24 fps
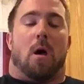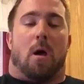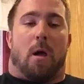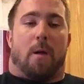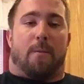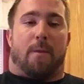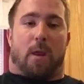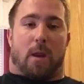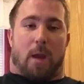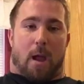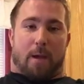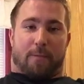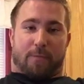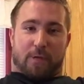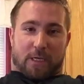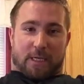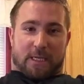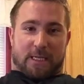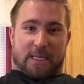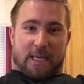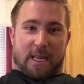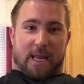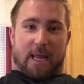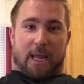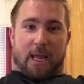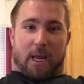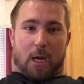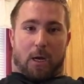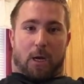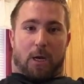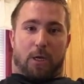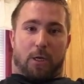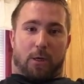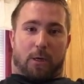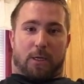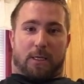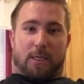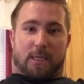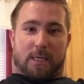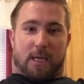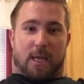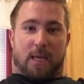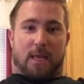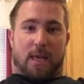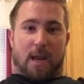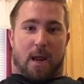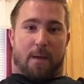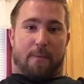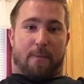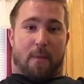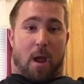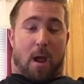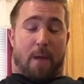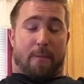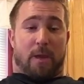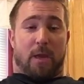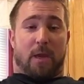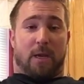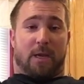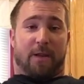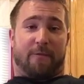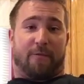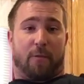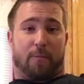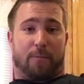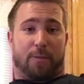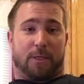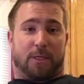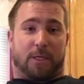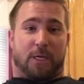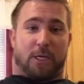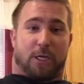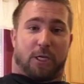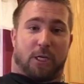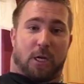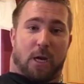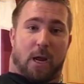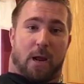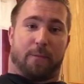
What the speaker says: I'm just sitting here and you can see that I'm in a different position.